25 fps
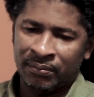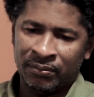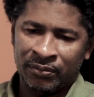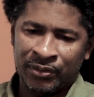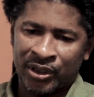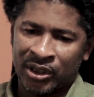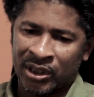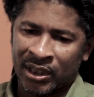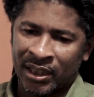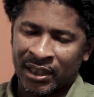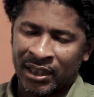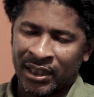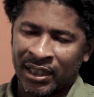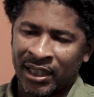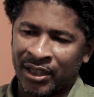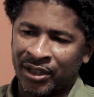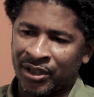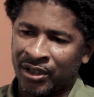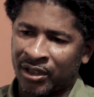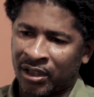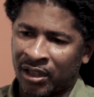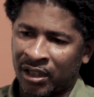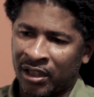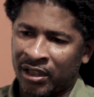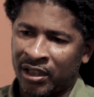We're sticking together
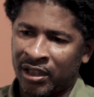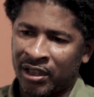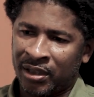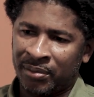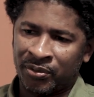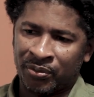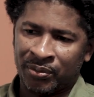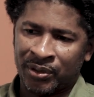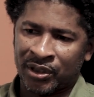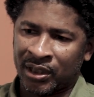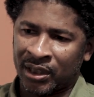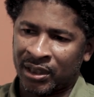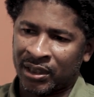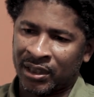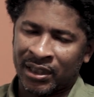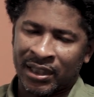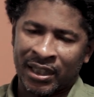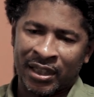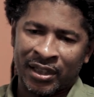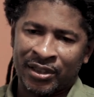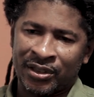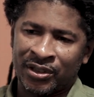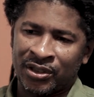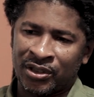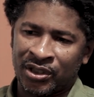in the club. We're sticking
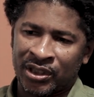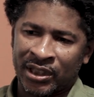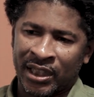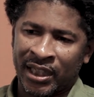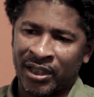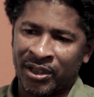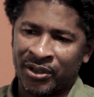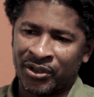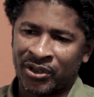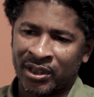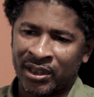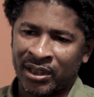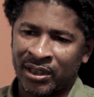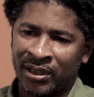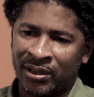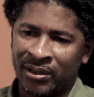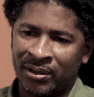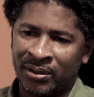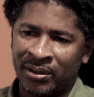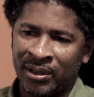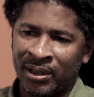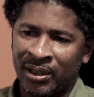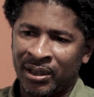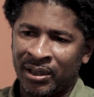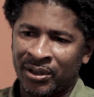together in the jail
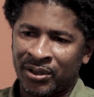cell.